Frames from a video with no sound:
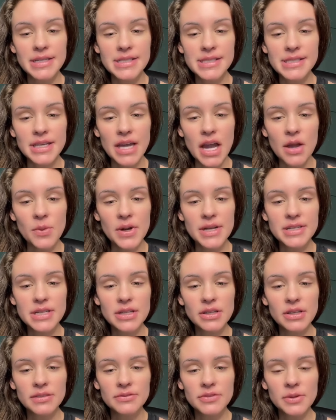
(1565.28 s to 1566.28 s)
Let's see. I
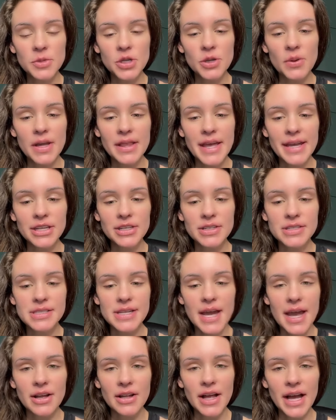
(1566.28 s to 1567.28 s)
want to learn from you. I like your
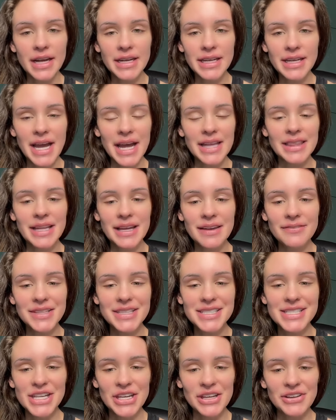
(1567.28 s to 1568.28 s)
style. Honey, I
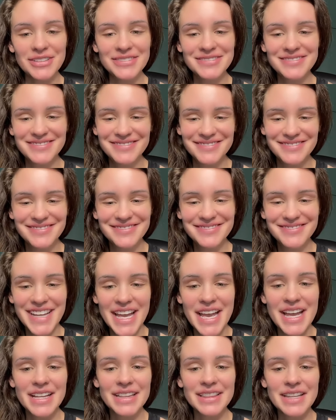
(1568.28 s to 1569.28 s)
love you too.
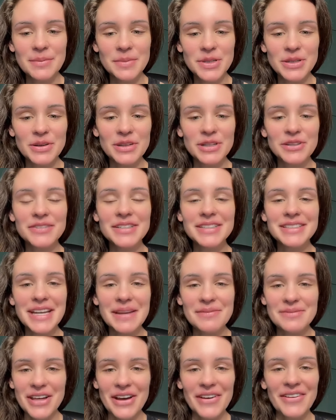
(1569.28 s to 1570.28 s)
Let me know your real
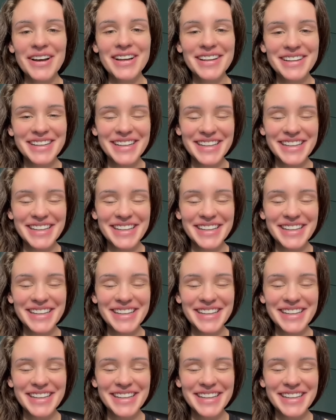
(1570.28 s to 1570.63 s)
name, though.